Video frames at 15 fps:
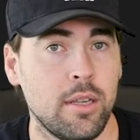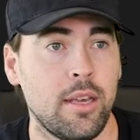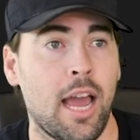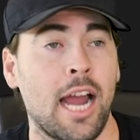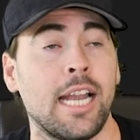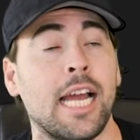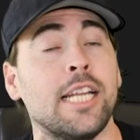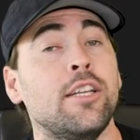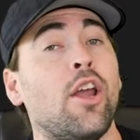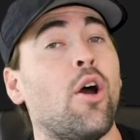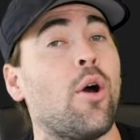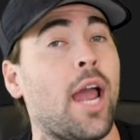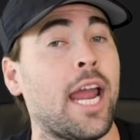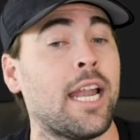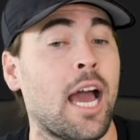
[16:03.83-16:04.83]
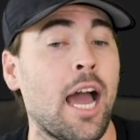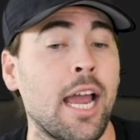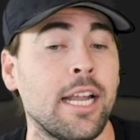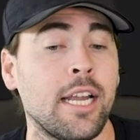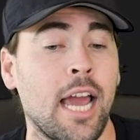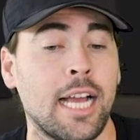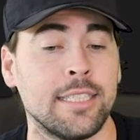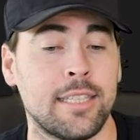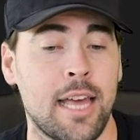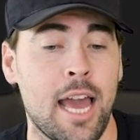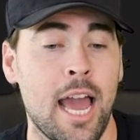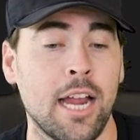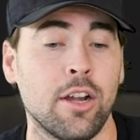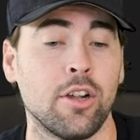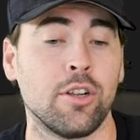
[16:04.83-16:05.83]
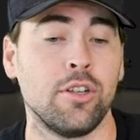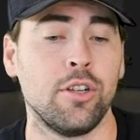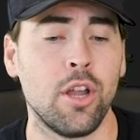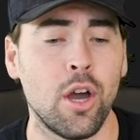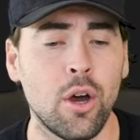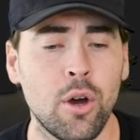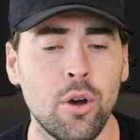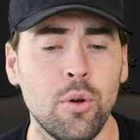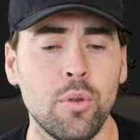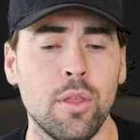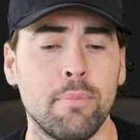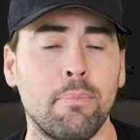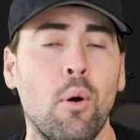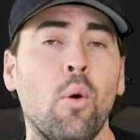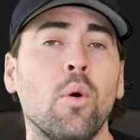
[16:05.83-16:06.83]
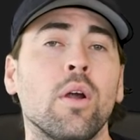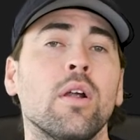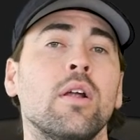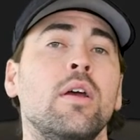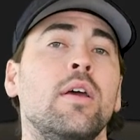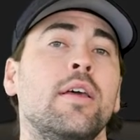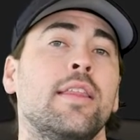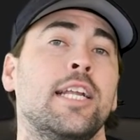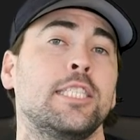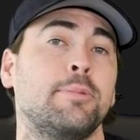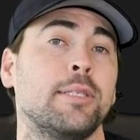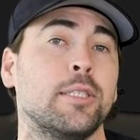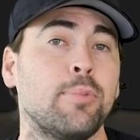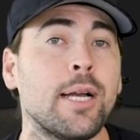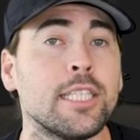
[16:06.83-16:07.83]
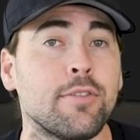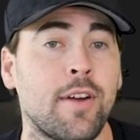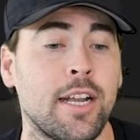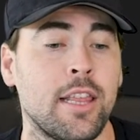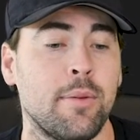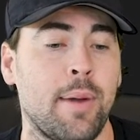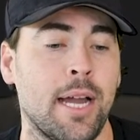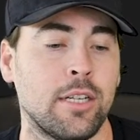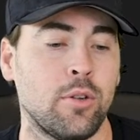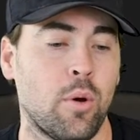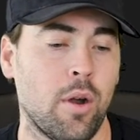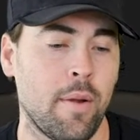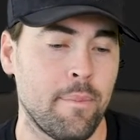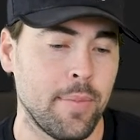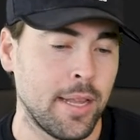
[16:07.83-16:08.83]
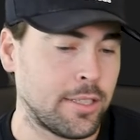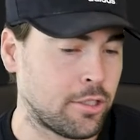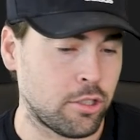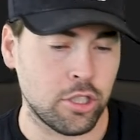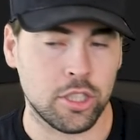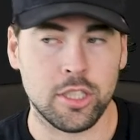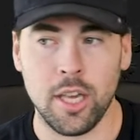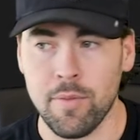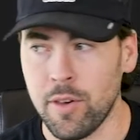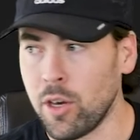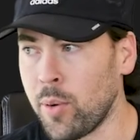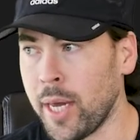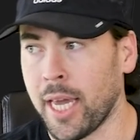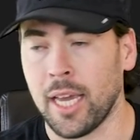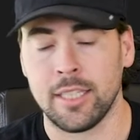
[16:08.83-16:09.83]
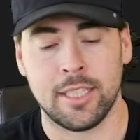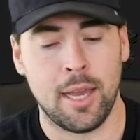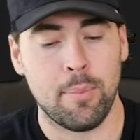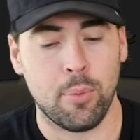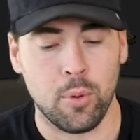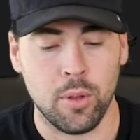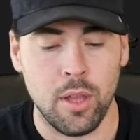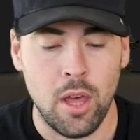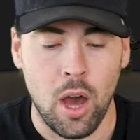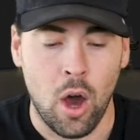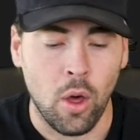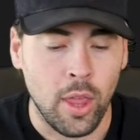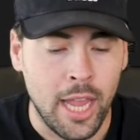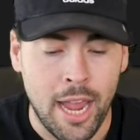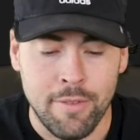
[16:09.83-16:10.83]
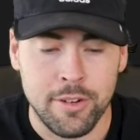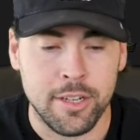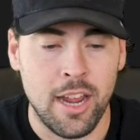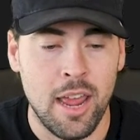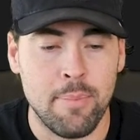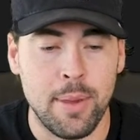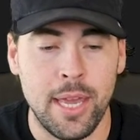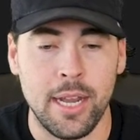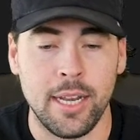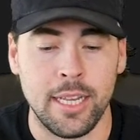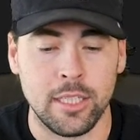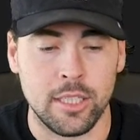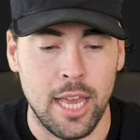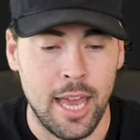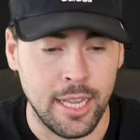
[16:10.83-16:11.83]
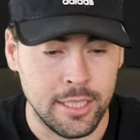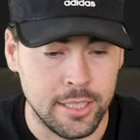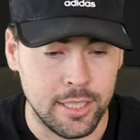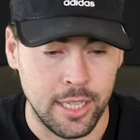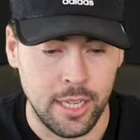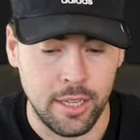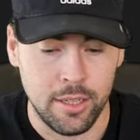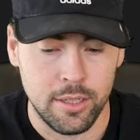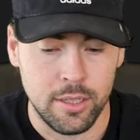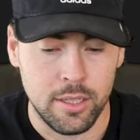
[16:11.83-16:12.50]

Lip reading: And I, as the hacker, know the port that has been specified in the backdoor. So just to give you a quick example, all I have to type in is NC